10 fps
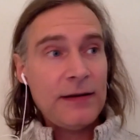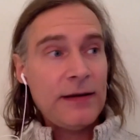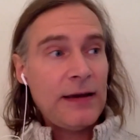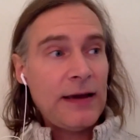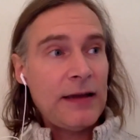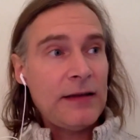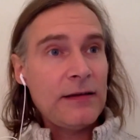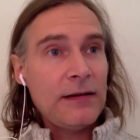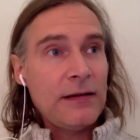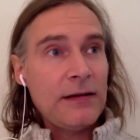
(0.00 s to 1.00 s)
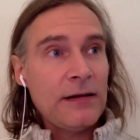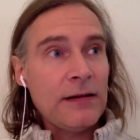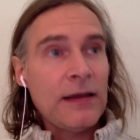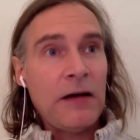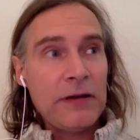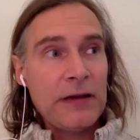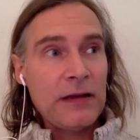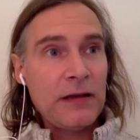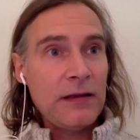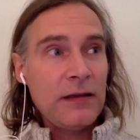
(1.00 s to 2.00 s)
and
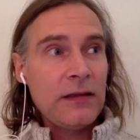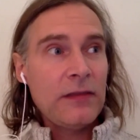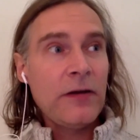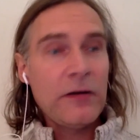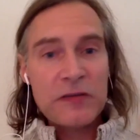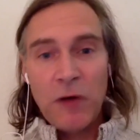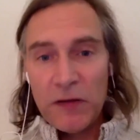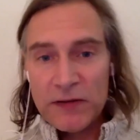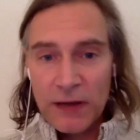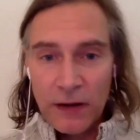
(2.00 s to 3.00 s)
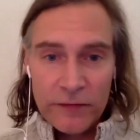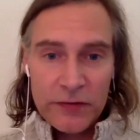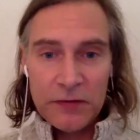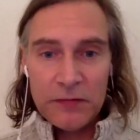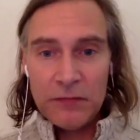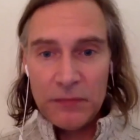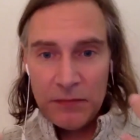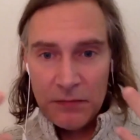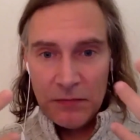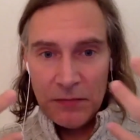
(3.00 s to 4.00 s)
allowing their small self to
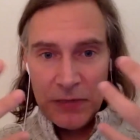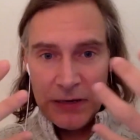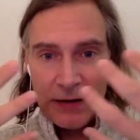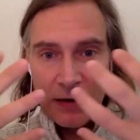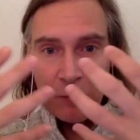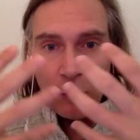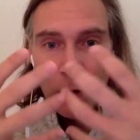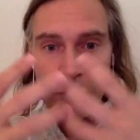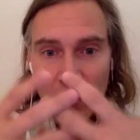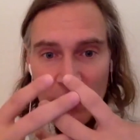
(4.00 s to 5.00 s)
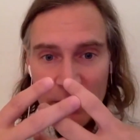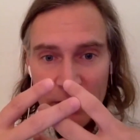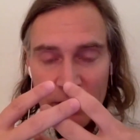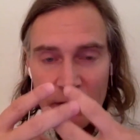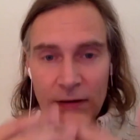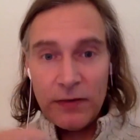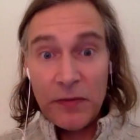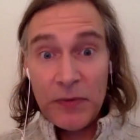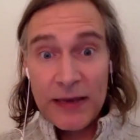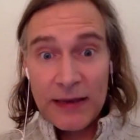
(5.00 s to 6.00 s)
become one with the
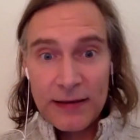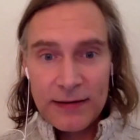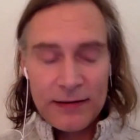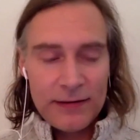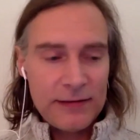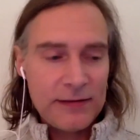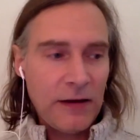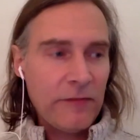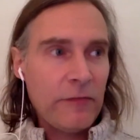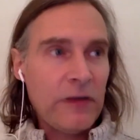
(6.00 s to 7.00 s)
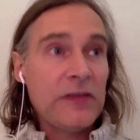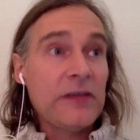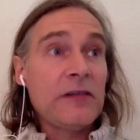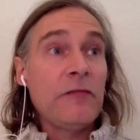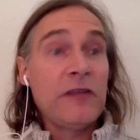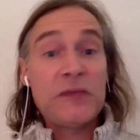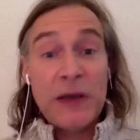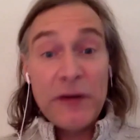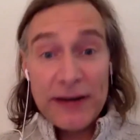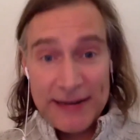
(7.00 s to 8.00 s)
big self, with
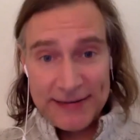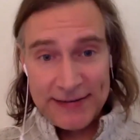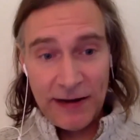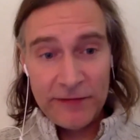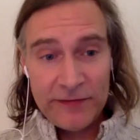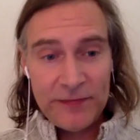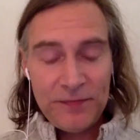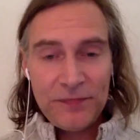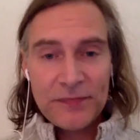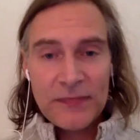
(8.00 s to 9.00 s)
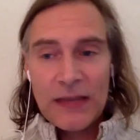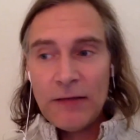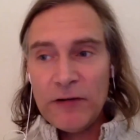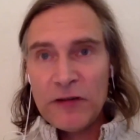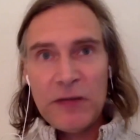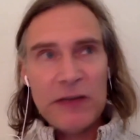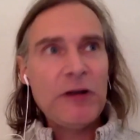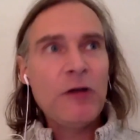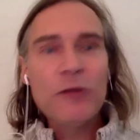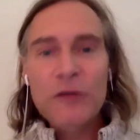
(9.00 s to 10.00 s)
spirit itself, which means we
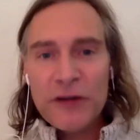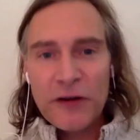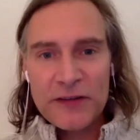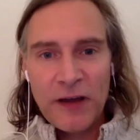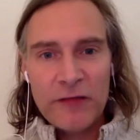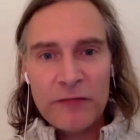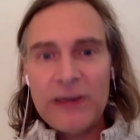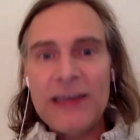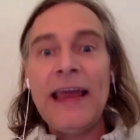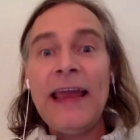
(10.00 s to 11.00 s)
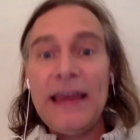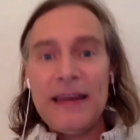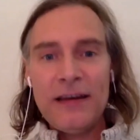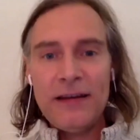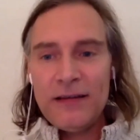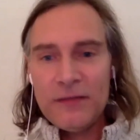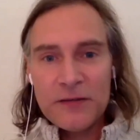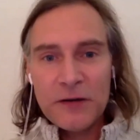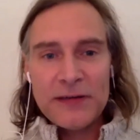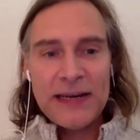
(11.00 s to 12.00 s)
don't lose ourselves, we gain the
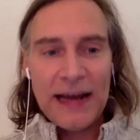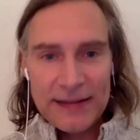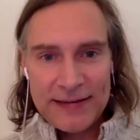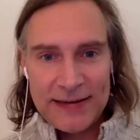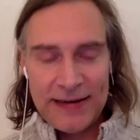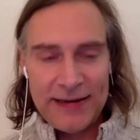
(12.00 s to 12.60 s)
totality.